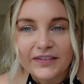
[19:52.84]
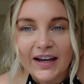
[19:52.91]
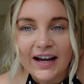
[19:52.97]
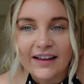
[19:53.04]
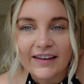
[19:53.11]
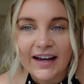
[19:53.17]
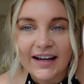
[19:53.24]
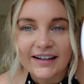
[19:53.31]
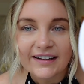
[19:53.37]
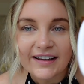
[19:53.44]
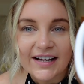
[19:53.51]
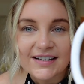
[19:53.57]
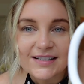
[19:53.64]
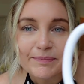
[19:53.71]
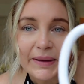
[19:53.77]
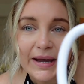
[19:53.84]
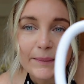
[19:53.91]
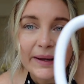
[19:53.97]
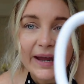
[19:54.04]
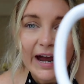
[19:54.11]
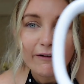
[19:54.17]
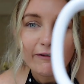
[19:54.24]
And then that's
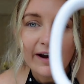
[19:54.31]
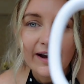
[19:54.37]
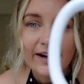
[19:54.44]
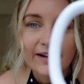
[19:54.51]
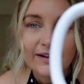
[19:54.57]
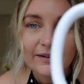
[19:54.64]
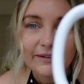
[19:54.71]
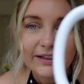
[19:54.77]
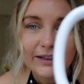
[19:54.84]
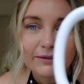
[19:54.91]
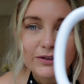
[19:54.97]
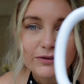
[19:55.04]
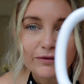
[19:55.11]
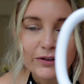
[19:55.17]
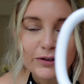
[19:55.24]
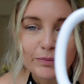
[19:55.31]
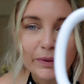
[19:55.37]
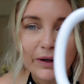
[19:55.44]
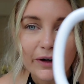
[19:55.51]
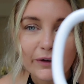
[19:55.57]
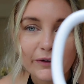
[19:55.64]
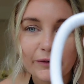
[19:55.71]
baby Eric when he was first
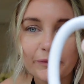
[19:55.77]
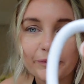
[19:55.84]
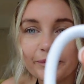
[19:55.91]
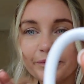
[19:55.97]
born.